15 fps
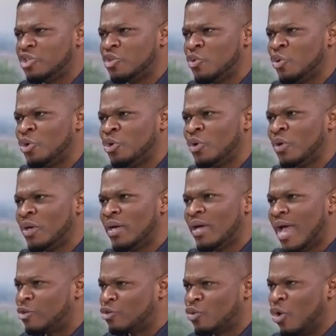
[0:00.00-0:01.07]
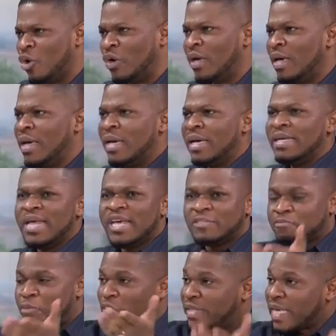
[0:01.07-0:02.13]
going on, and so on. These
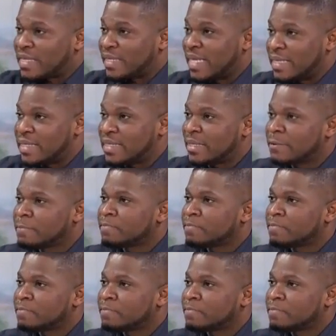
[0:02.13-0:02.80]
protesters,